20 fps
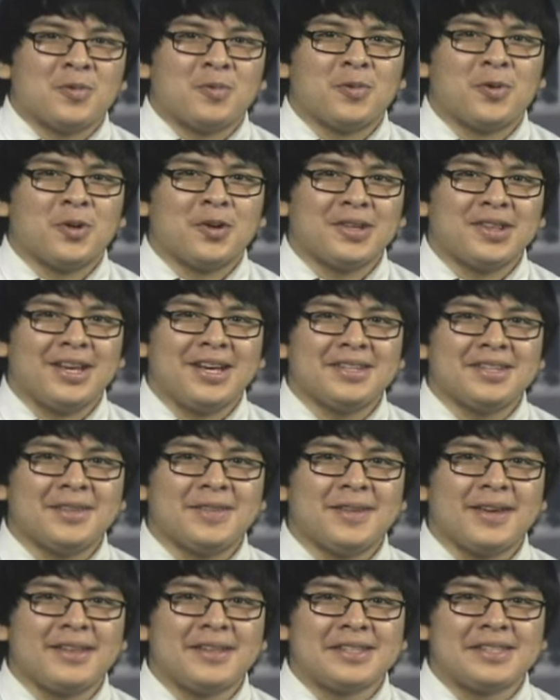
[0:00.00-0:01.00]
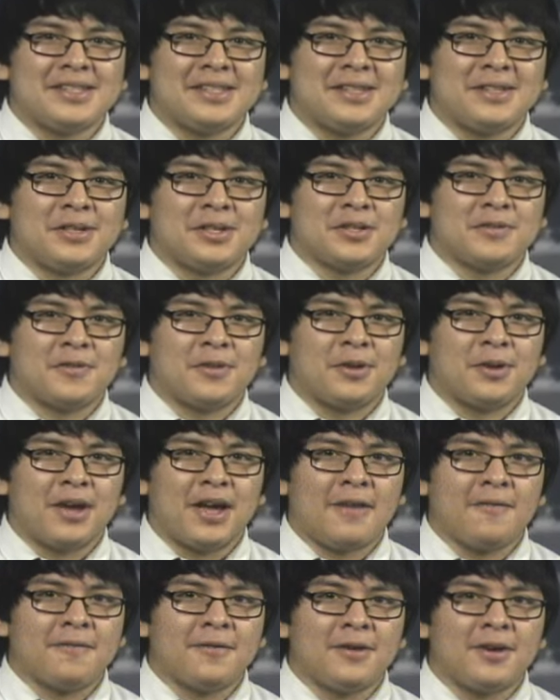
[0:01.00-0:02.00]
We would like to thank the seniors for their
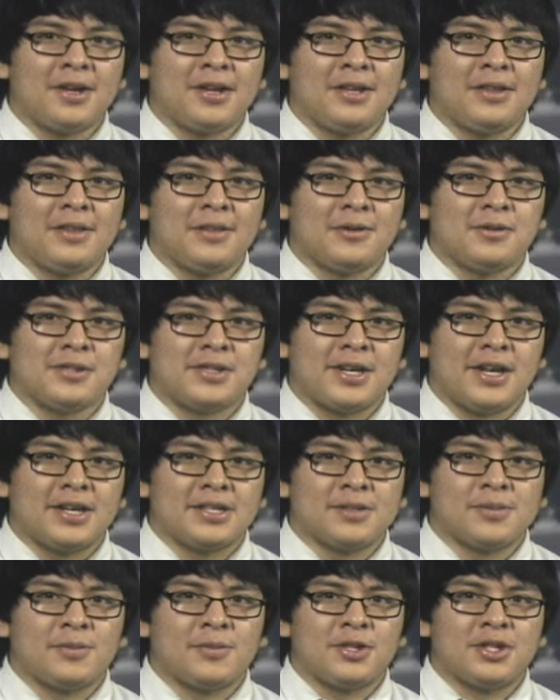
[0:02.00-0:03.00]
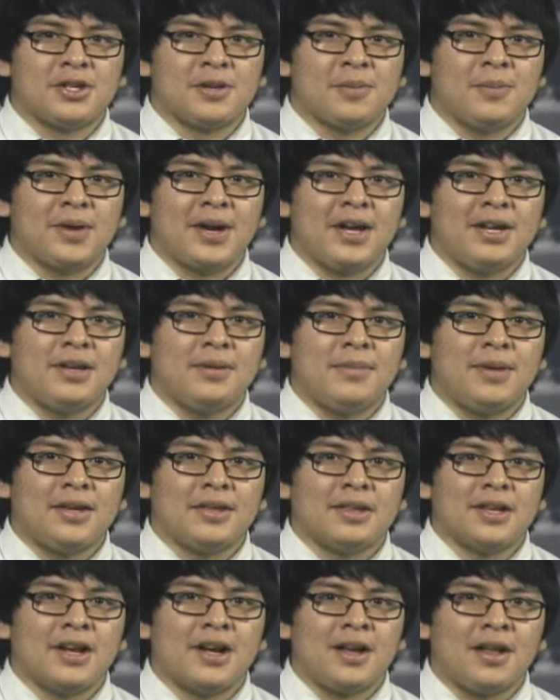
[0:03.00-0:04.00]
effort and enthusiasm, which combined to
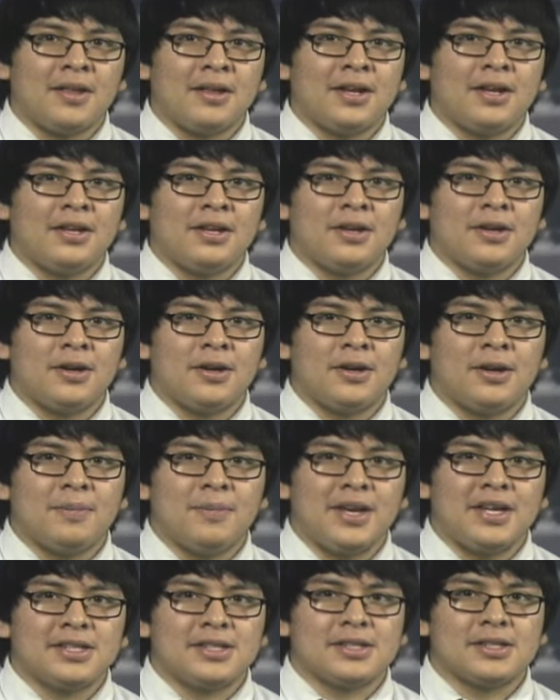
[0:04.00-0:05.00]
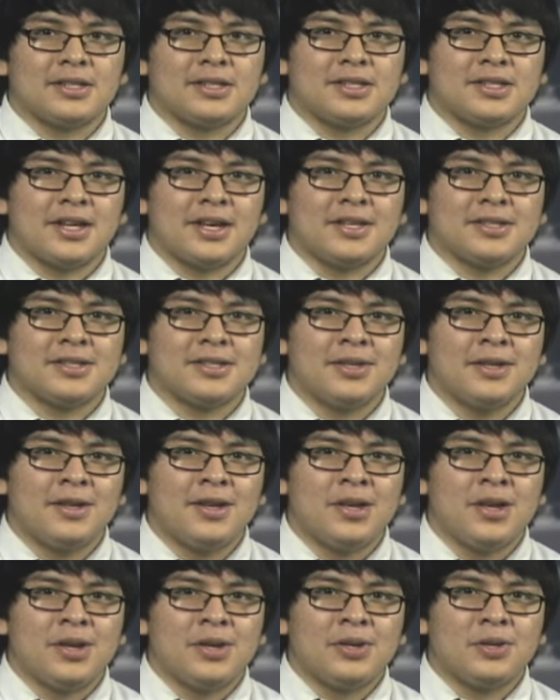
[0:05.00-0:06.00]
make the holiday dinner an amazing success.
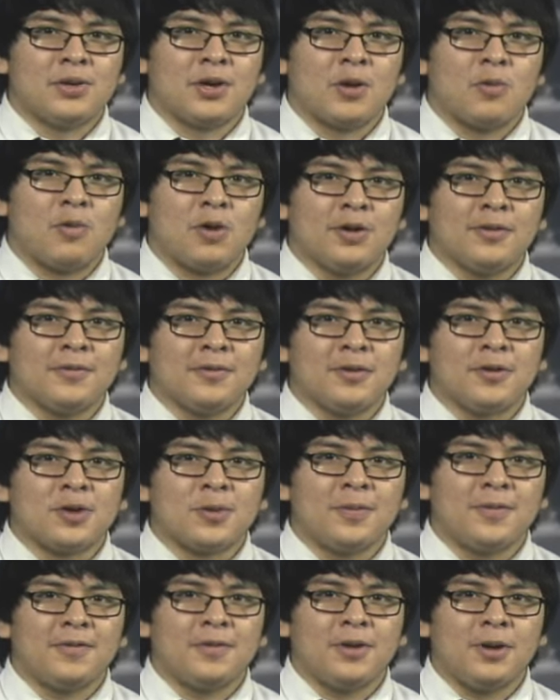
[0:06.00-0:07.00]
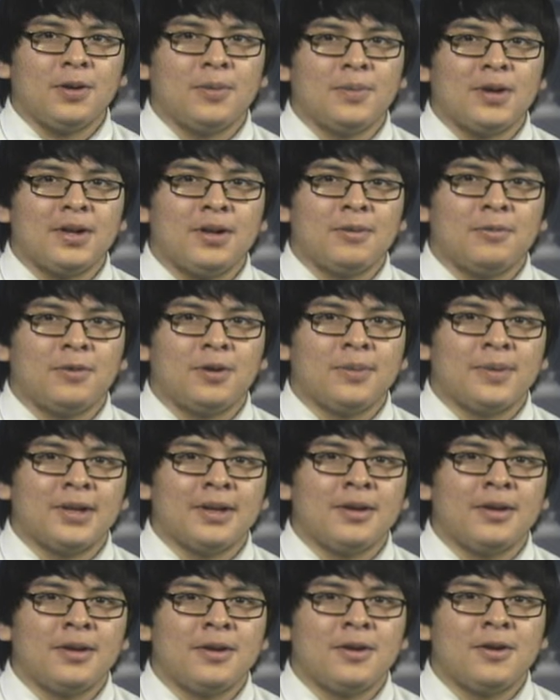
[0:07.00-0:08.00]
You are a wonderful group of young men and
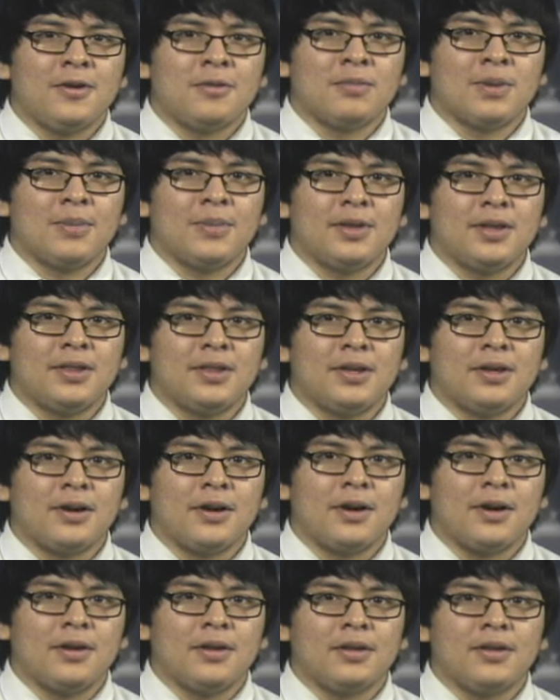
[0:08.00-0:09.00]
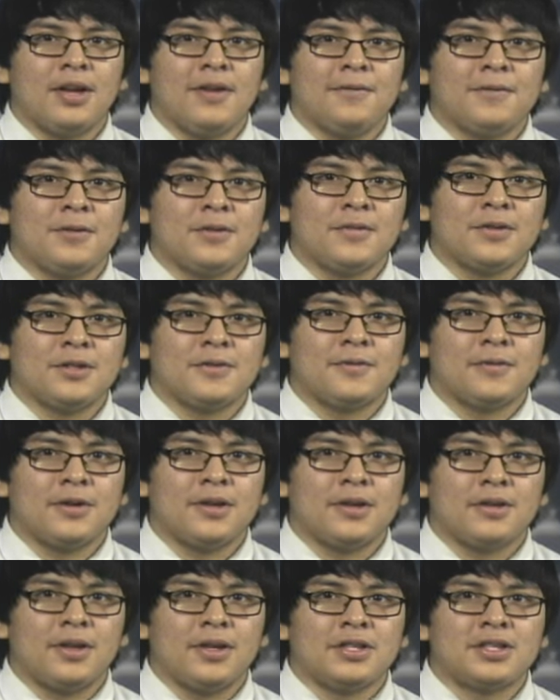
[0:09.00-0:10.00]
women. Remember that there are leftovers for
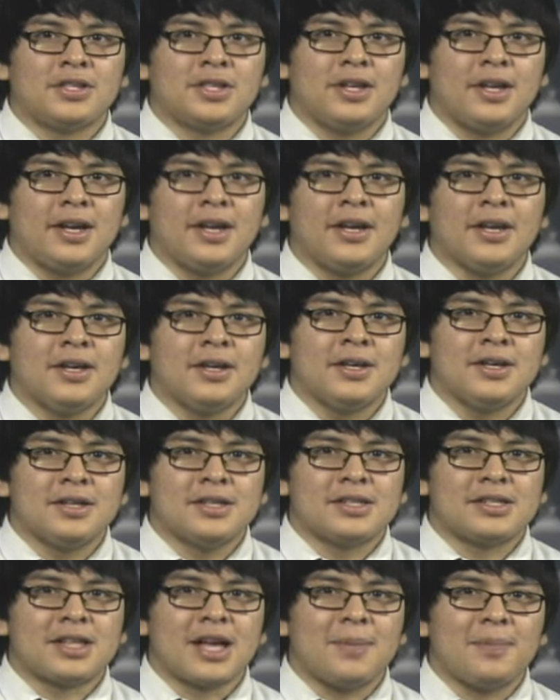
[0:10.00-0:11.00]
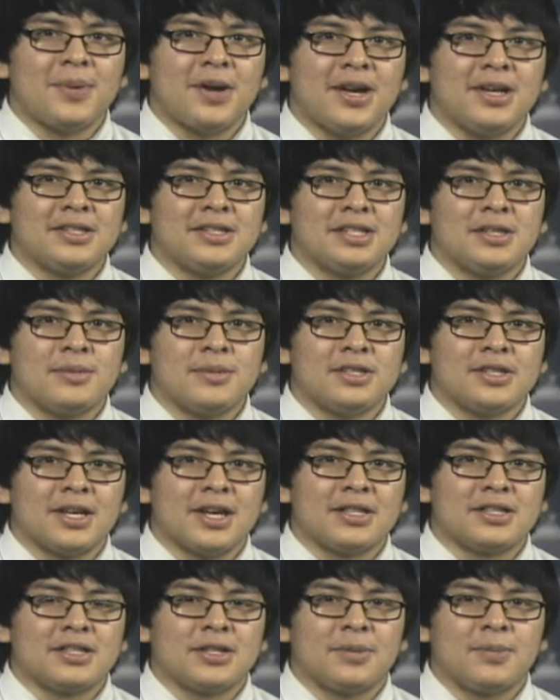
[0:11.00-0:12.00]
your lunch today. Stop by and see Ms.
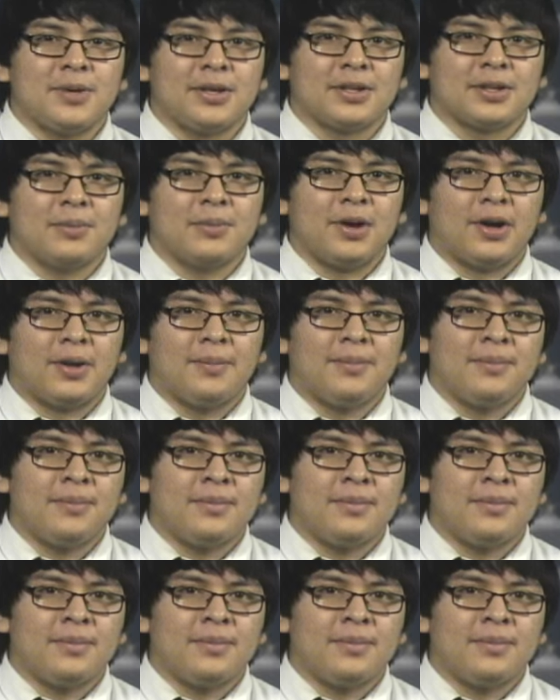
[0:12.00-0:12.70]
Hansen to pick them up.